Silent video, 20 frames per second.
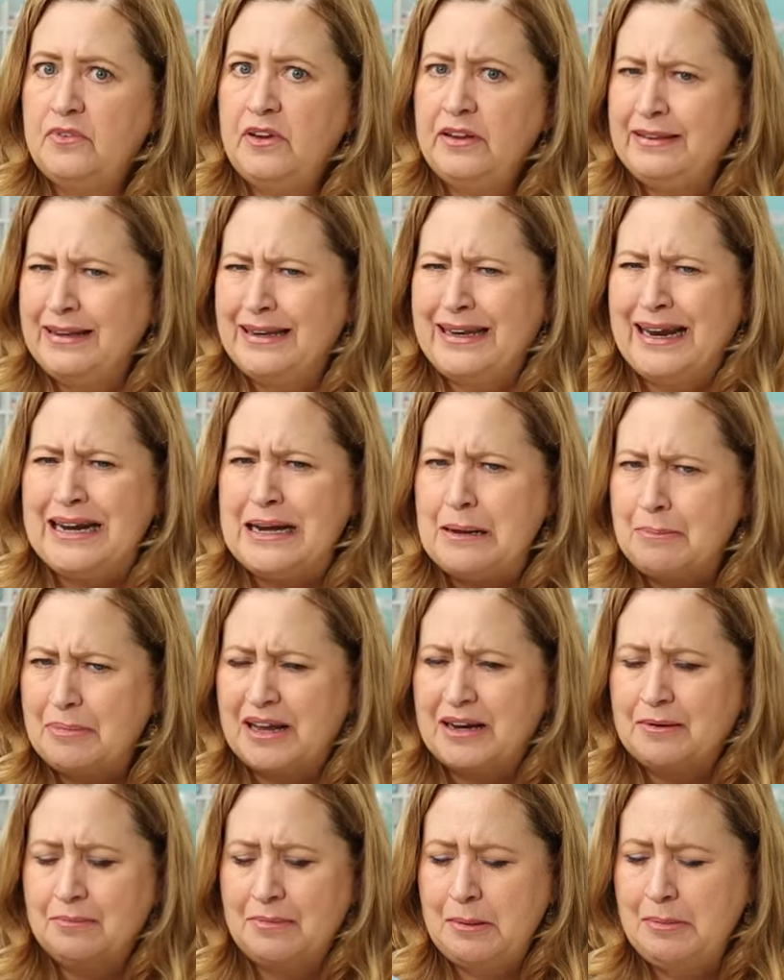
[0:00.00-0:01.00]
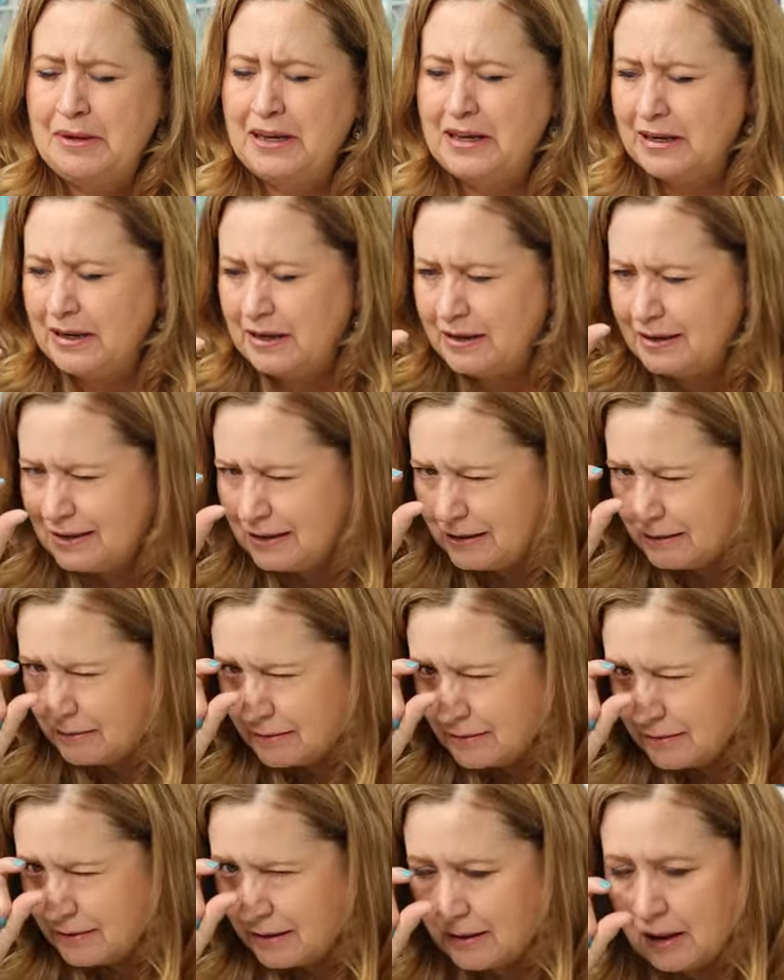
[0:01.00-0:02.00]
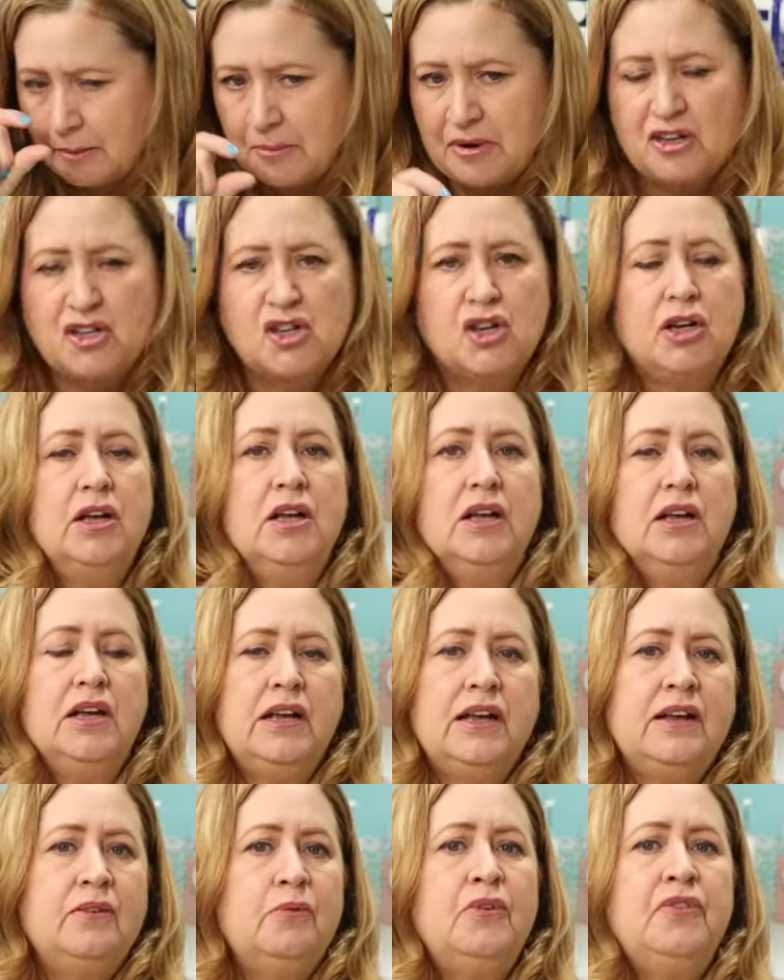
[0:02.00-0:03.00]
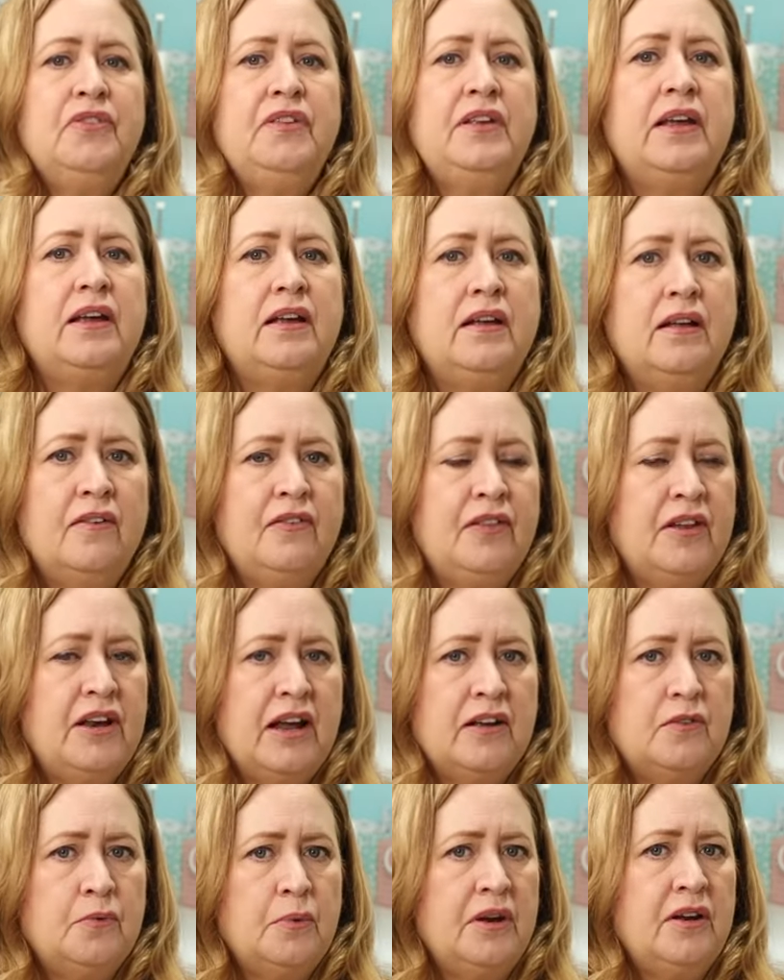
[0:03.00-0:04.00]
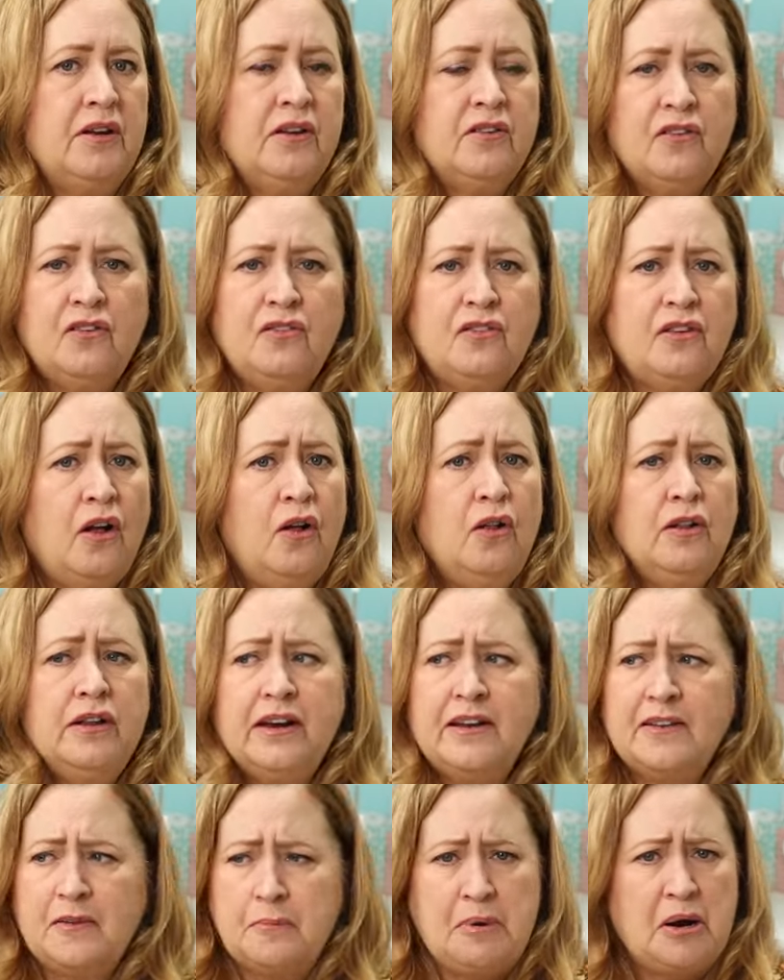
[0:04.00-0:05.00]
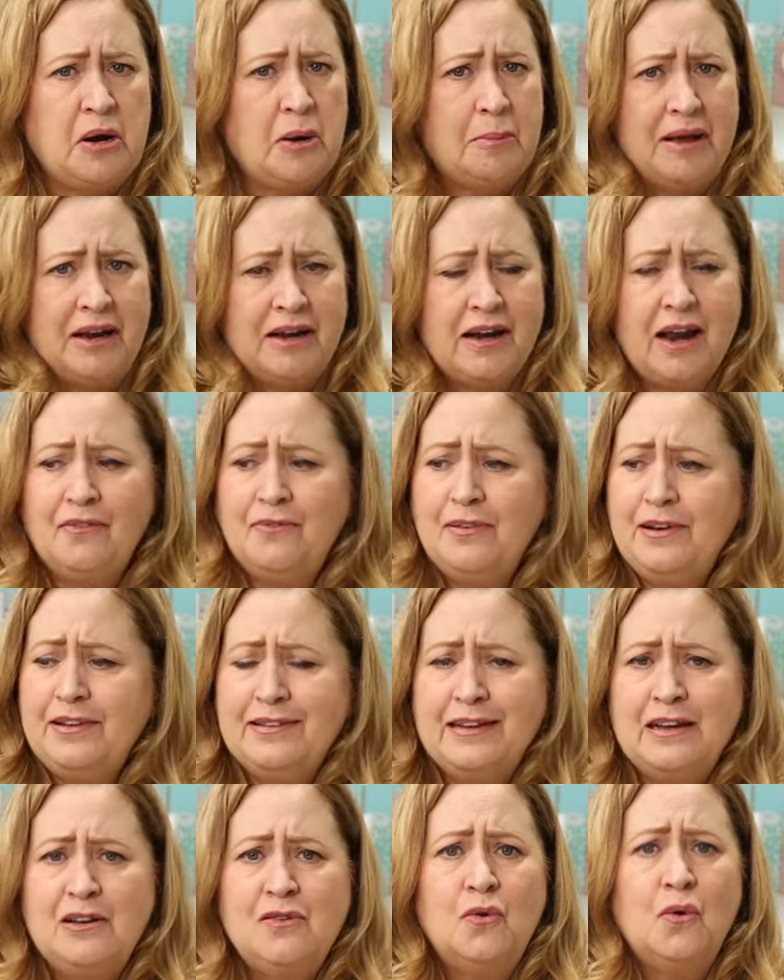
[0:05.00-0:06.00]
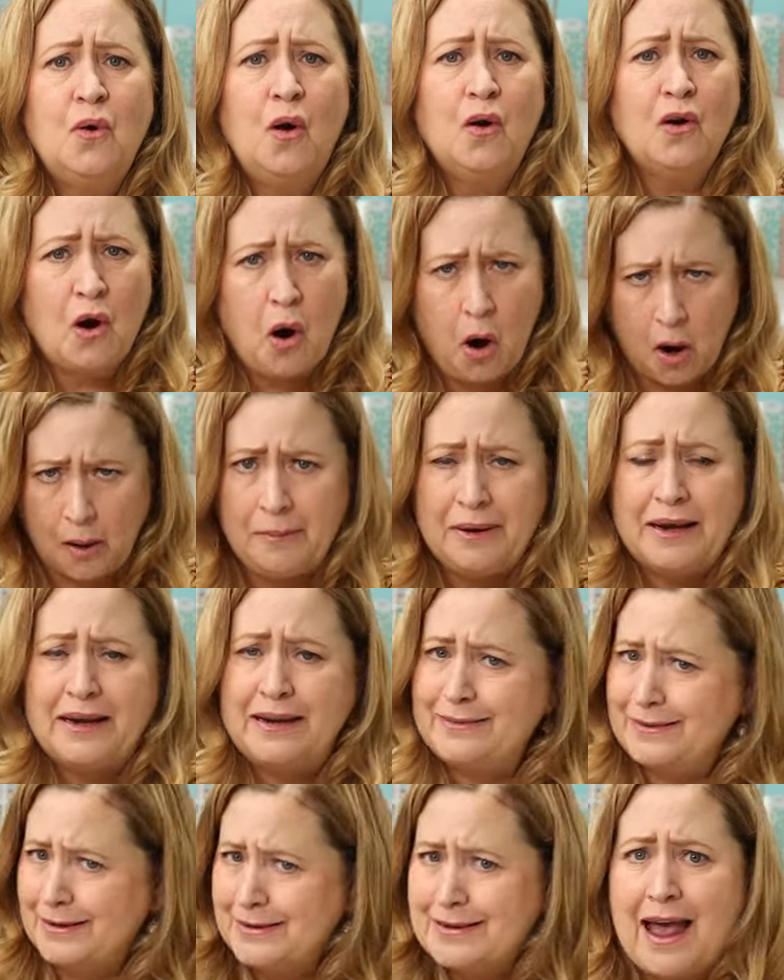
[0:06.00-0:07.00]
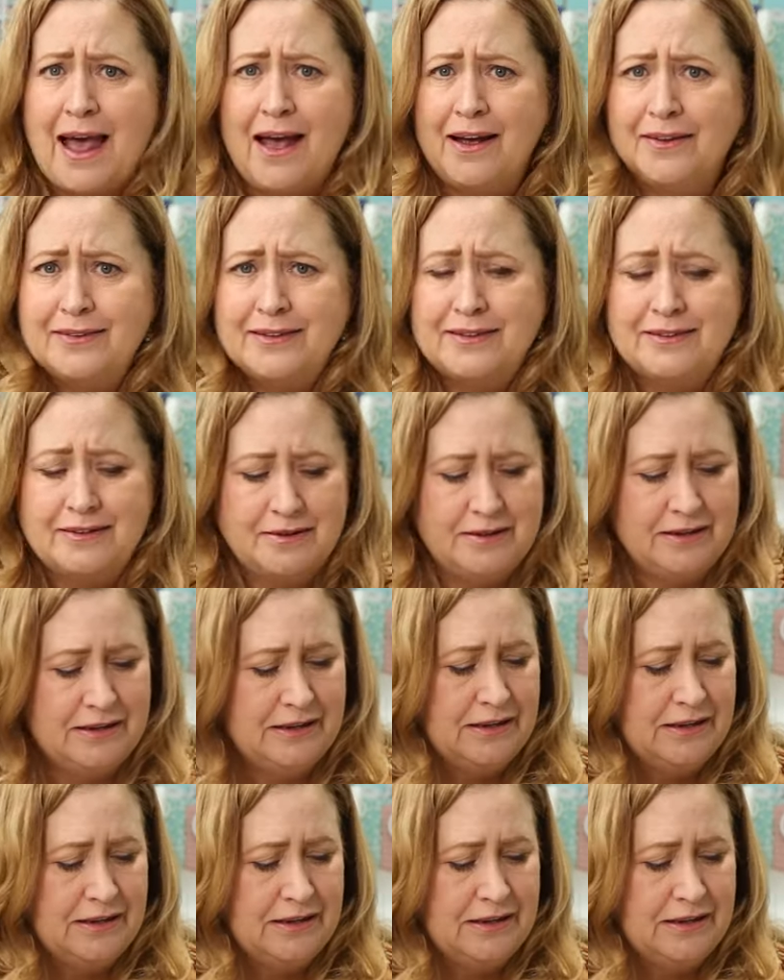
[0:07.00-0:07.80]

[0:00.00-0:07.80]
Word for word: Just a tiny bit, maybe no, not that much. And we'll see if the next one, it's just all an experiment. Every single garment is a test.